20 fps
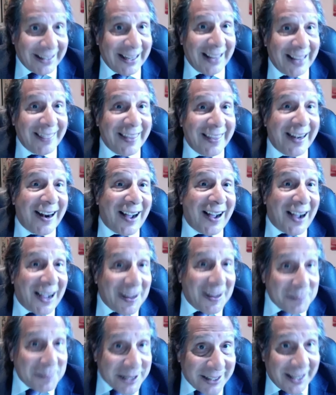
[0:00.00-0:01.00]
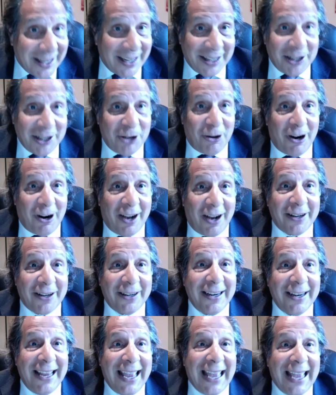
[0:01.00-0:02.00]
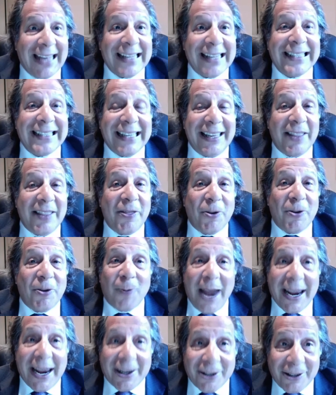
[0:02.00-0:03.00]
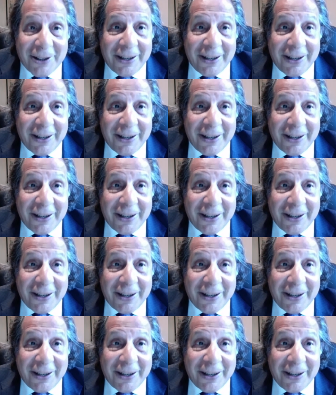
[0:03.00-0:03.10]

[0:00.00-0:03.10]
that I'm saying, Your Honor, and it's in the record.